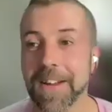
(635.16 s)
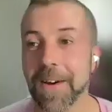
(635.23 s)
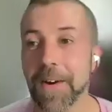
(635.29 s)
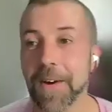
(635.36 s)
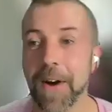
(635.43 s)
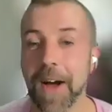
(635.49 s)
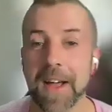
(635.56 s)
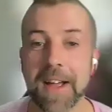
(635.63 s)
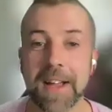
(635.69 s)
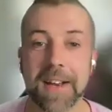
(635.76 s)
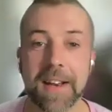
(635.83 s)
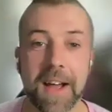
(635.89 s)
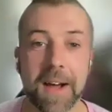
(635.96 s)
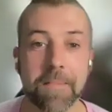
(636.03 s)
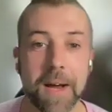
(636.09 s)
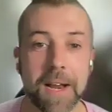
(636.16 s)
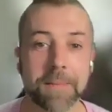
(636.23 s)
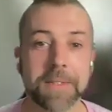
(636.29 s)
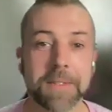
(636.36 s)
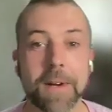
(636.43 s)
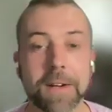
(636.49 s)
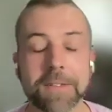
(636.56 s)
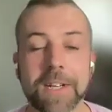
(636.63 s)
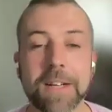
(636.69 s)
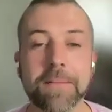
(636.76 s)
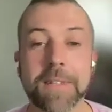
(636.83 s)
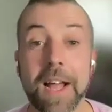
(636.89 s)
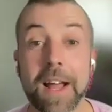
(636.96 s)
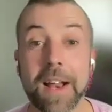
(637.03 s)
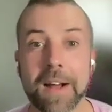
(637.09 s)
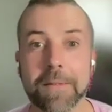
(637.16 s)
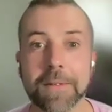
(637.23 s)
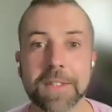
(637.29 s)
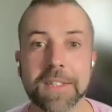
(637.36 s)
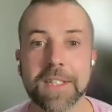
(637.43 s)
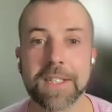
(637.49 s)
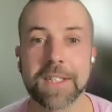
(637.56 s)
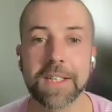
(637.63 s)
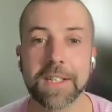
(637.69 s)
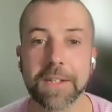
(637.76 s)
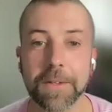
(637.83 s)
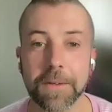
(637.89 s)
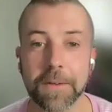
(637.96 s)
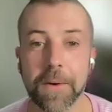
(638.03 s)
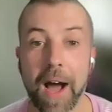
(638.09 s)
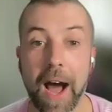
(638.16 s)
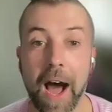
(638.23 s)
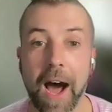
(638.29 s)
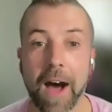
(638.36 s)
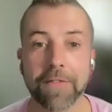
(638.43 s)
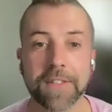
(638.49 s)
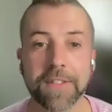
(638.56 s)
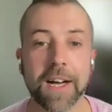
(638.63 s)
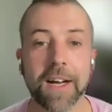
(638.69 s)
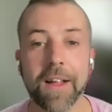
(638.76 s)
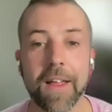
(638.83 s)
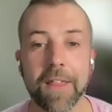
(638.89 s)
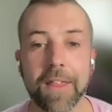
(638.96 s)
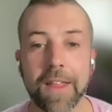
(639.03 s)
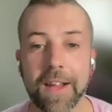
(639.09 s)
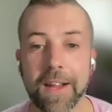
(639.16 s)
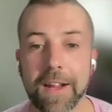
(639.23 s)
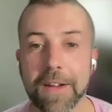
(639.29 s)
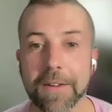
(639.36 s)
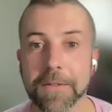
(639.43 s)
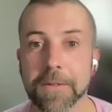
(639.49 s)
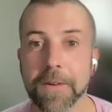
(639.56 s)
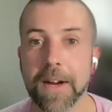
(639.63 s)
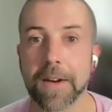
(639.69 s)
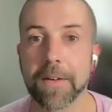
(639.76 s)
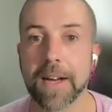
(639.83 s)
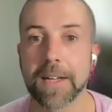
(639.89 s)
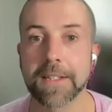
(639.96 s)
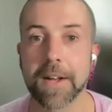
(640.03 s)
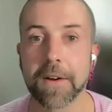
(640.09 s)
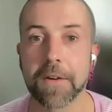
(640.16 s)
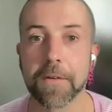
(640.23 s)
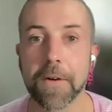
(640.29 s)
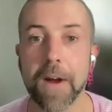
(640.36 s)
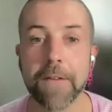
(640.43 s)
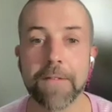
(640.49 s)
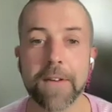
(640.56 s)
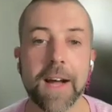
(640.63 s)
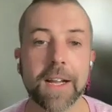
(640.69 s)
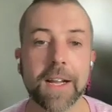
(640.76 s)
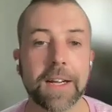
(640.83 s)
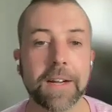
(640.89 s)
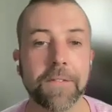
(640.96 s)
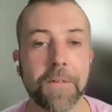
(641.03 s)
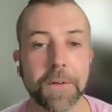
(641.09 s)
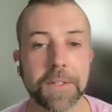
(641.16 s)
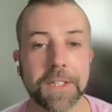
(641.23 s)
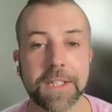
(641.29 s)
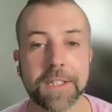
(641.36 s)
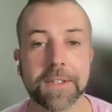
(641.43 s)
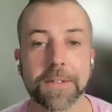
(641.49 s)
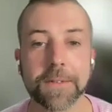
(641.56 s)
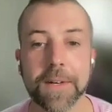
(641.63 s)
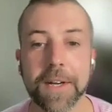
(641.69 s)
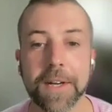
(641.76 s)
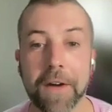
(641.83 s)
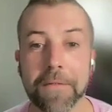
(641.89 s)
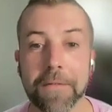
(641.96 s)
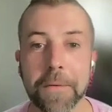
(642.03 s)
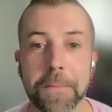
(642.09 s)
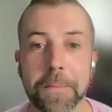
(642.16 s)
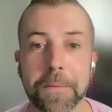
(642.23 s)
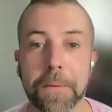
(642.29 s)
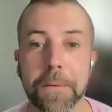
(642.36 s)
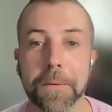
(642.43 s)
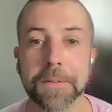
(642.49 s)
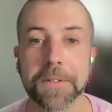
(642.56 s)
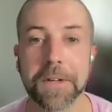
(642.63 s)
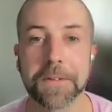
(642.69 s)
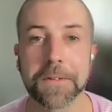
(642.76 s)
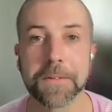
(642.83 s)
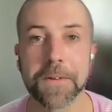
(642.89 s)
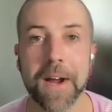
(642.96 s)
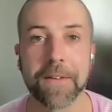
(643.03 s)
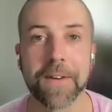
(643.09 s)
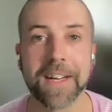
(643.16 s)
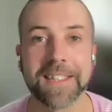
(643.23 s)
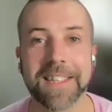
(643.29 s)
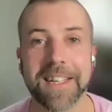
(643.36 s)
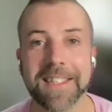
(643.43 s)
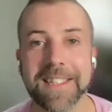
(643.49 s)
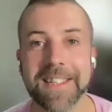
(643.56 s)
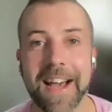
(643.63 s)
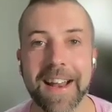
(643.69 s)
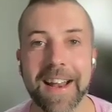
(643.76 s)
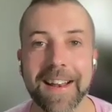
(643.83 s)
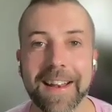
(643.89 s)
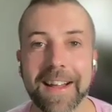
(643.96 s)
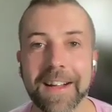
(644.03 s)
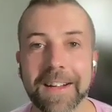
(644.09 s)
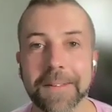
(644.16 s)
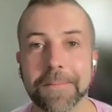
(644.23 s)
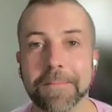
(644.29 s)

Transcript: you. And my name is Michael James, and I will see you after the Drag Race Grand Finale for Season 3 of RuPaul's Drag Race Down Under.